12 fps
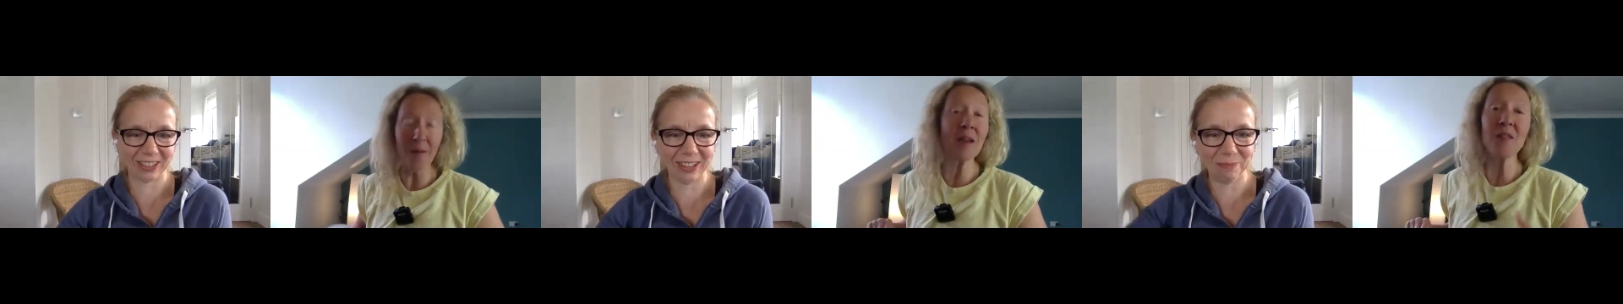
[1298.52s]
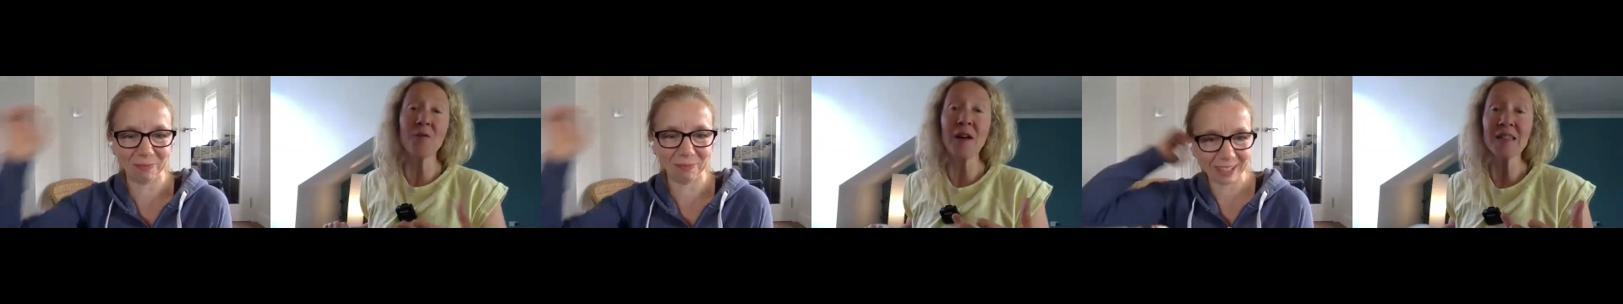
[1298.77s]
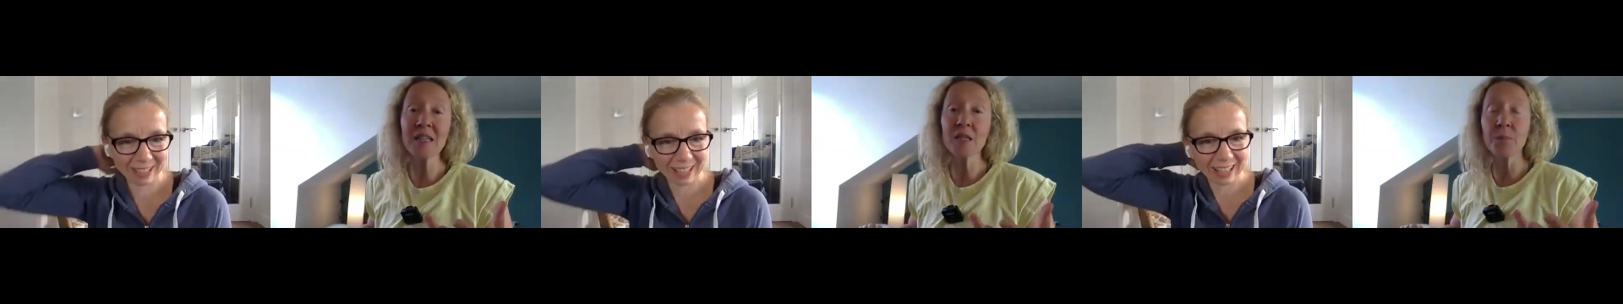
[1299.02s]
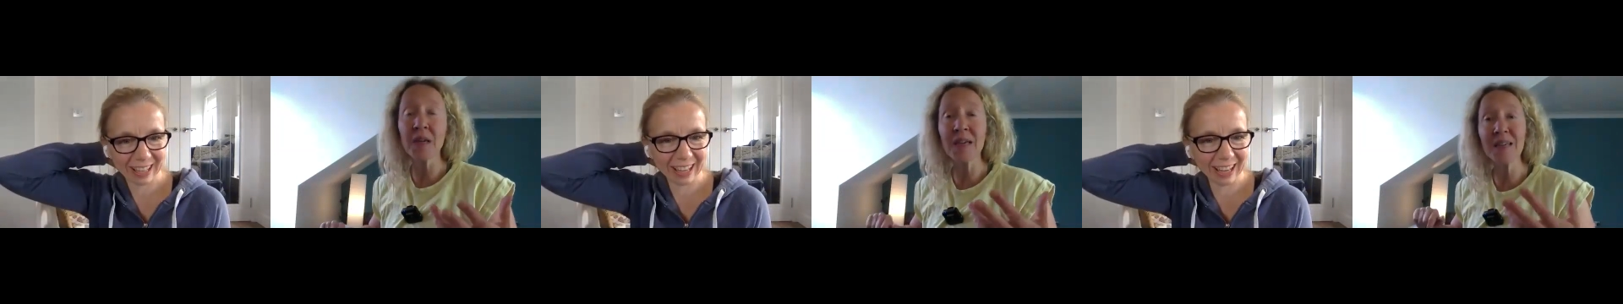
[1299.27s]
Speaker 1: I mean, the fact
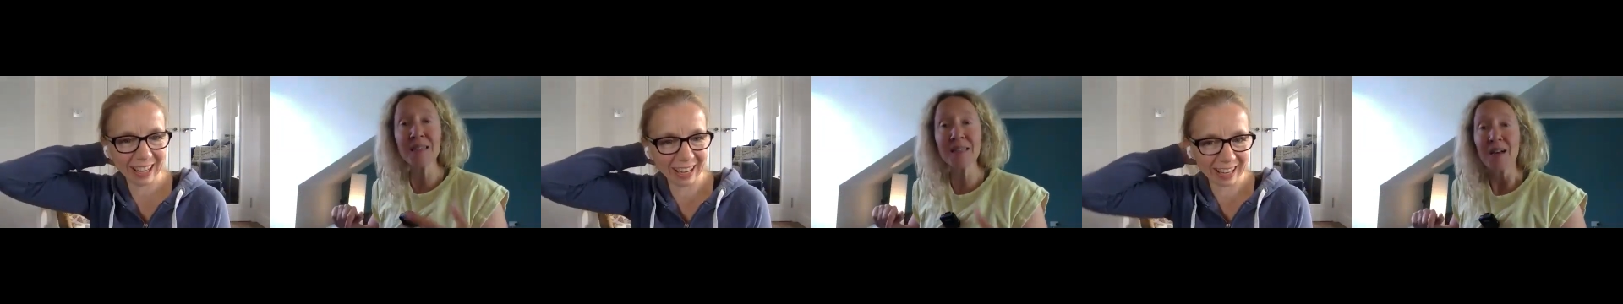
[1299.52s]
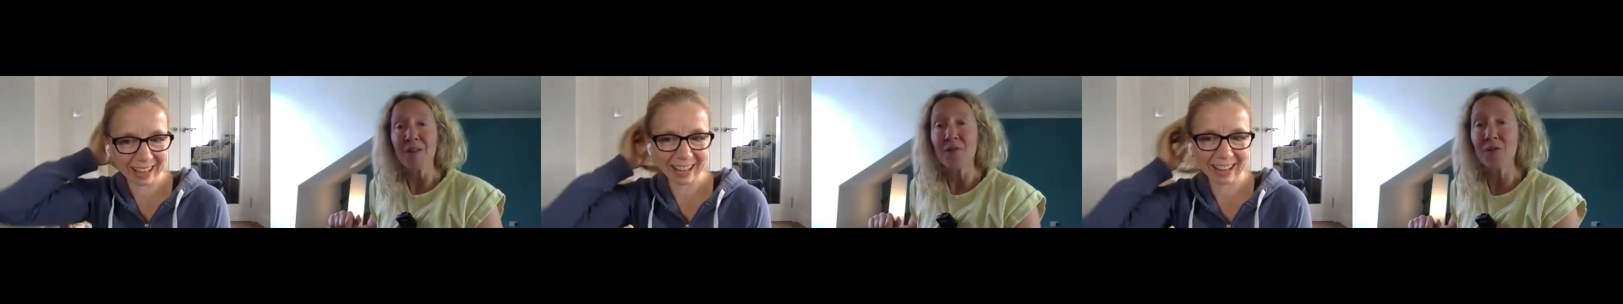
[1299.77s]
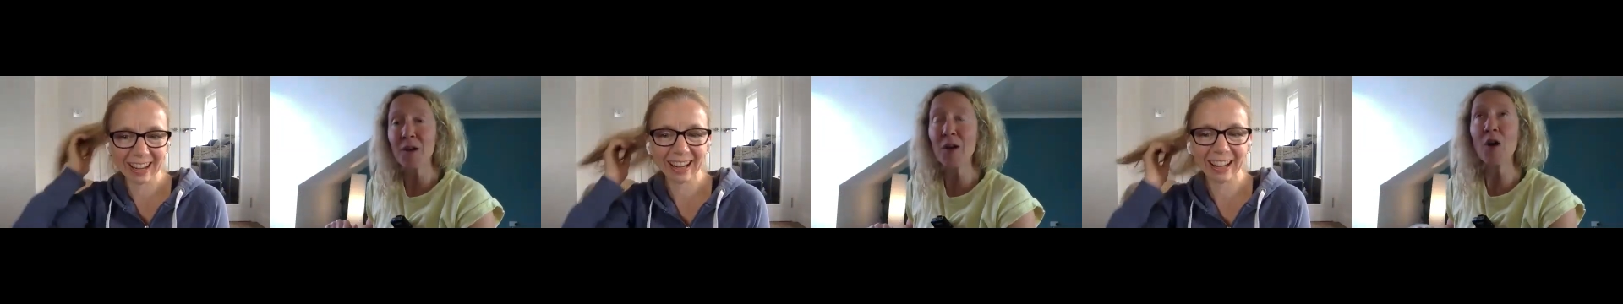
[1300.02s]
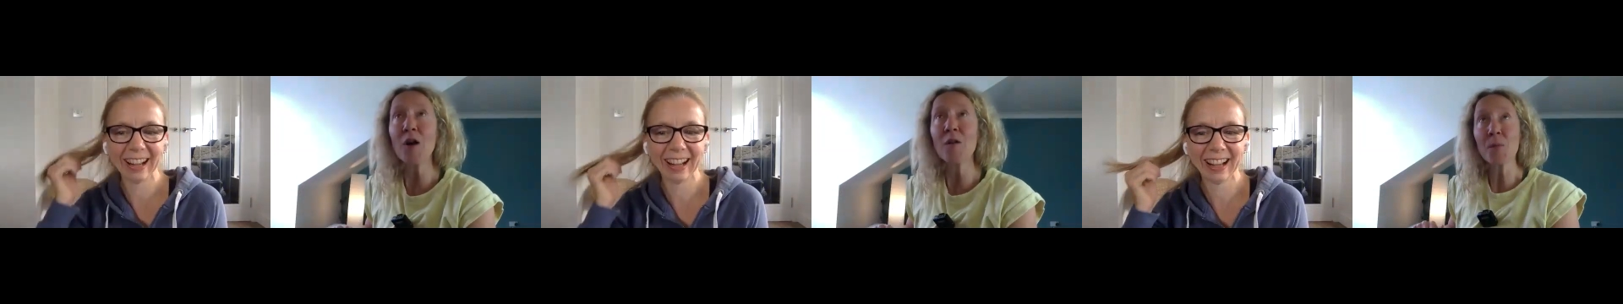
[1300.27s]
is, because for a
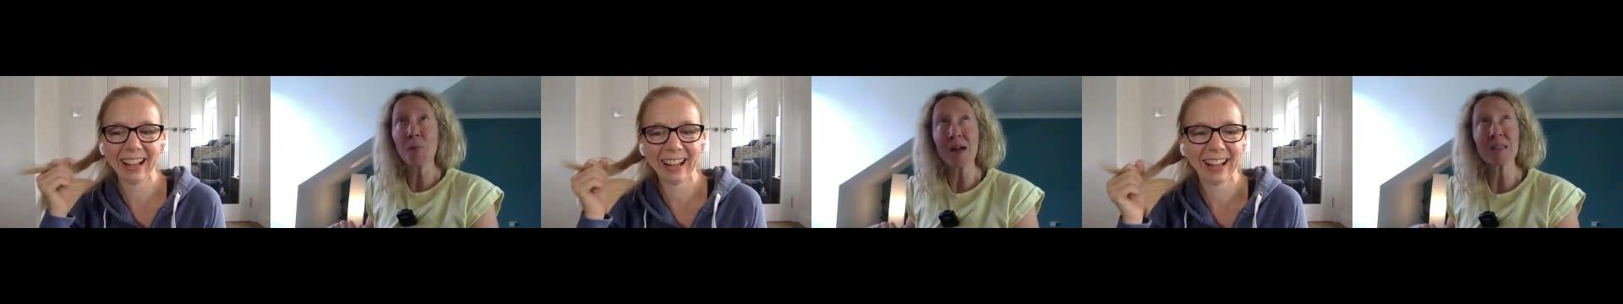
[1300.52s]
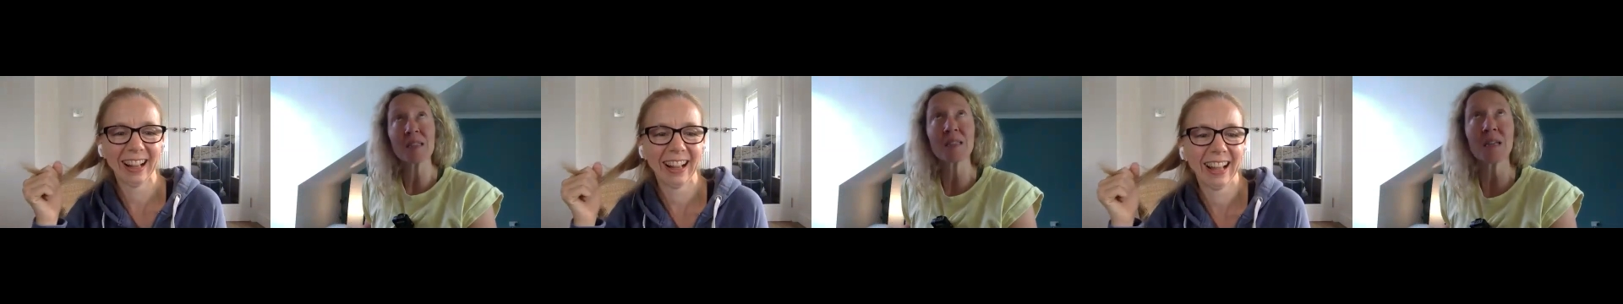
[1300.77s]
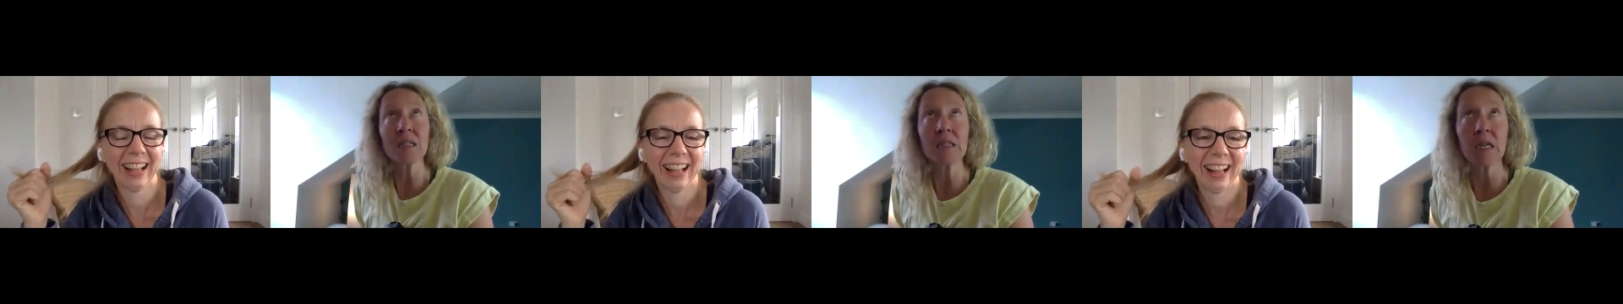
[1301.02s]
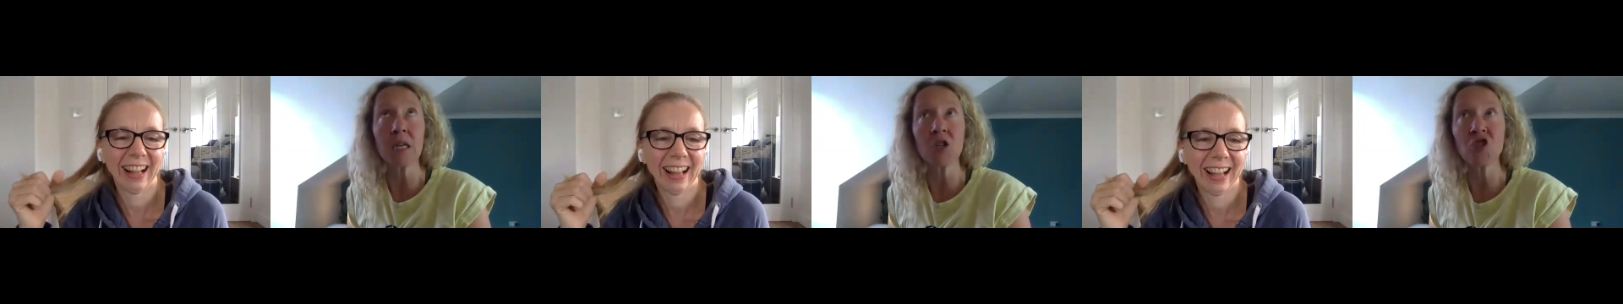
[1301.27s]
lot of the practices I
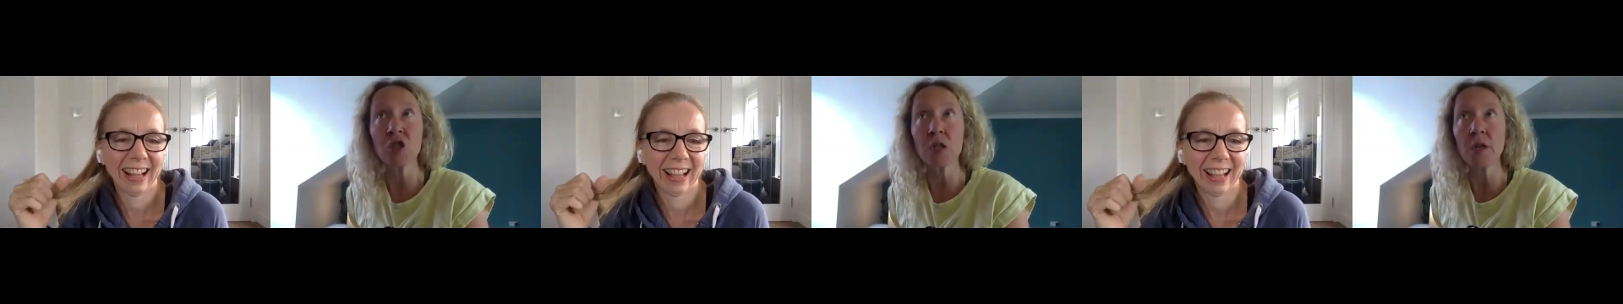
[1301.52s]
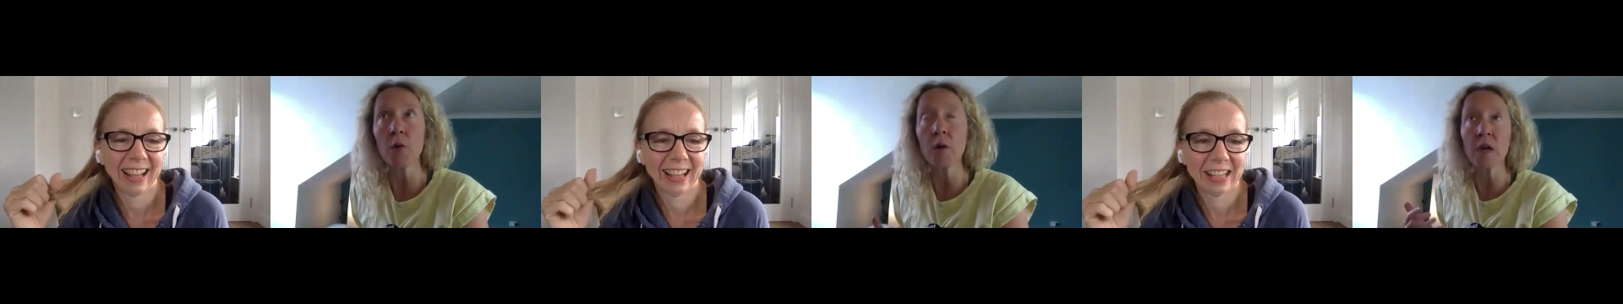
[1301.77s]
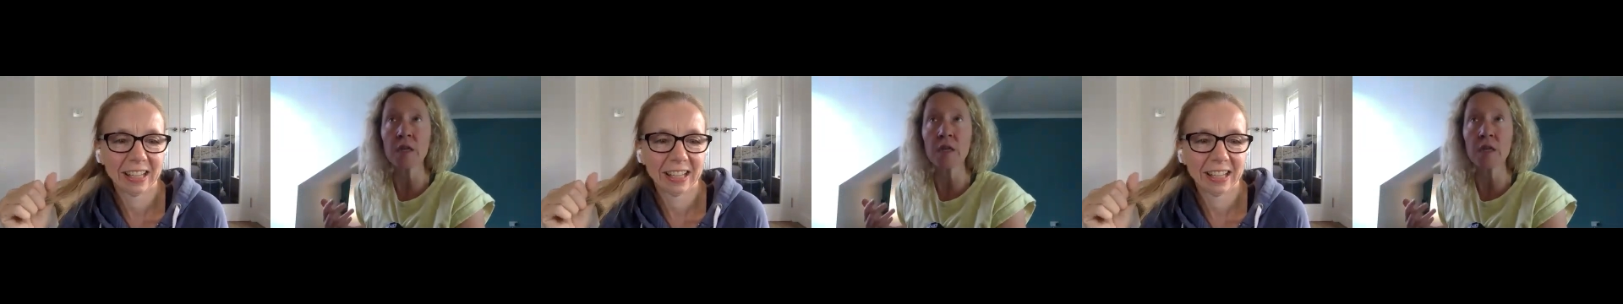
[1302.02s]
teach, you know,